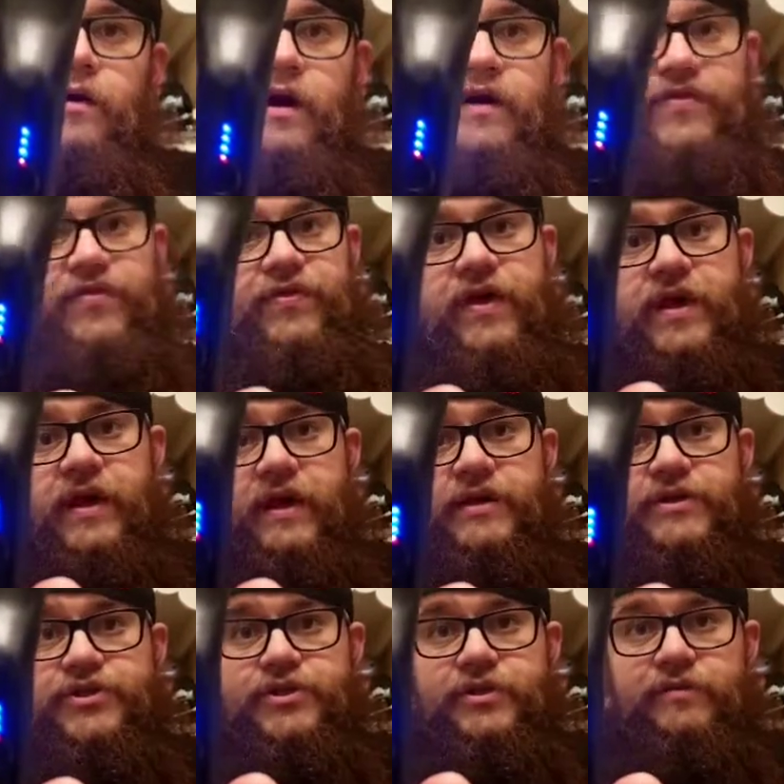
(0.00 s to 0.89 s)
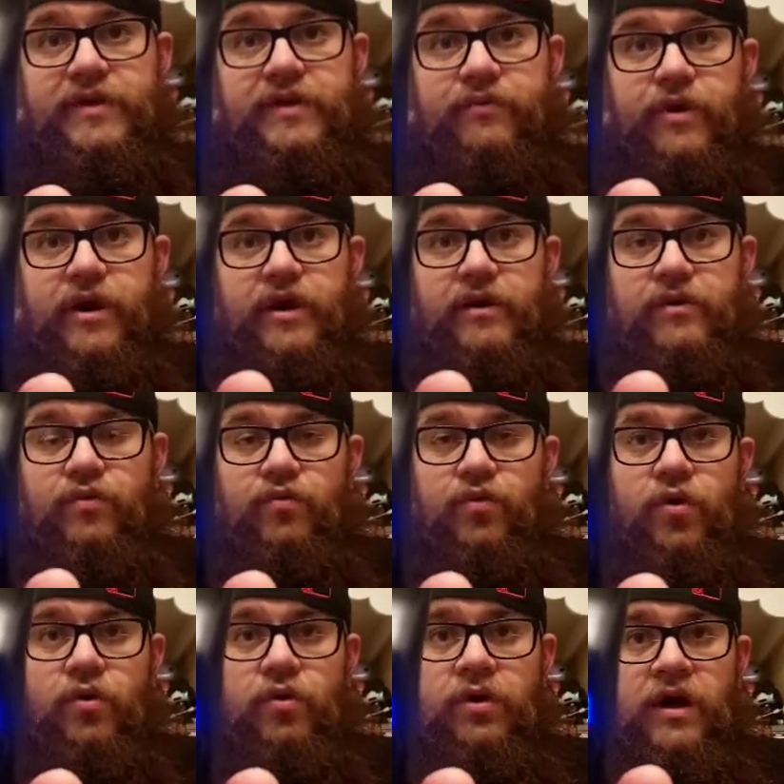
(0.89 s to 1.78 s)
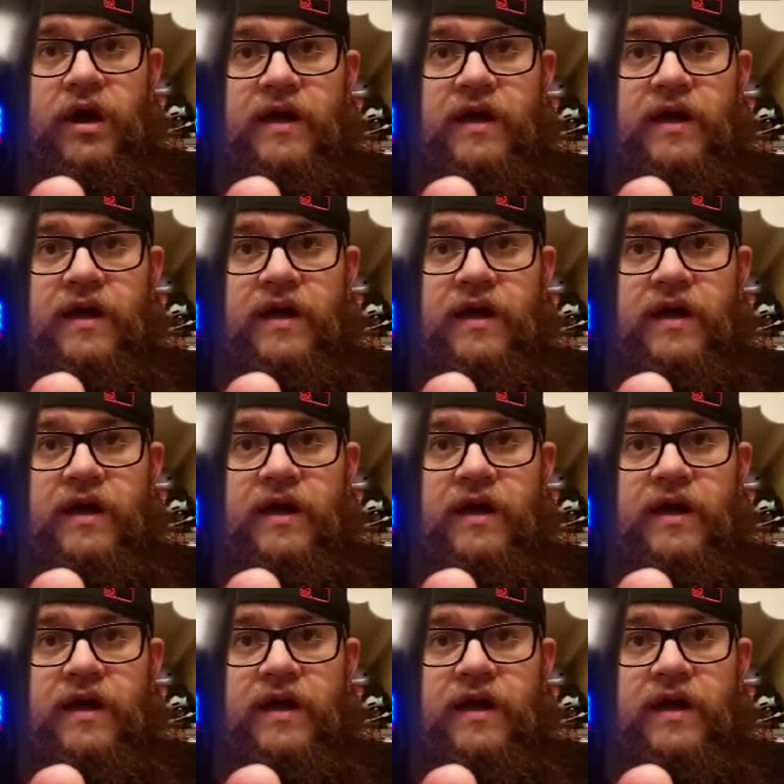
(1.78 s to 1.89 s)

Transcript: I think it should be ready to roll.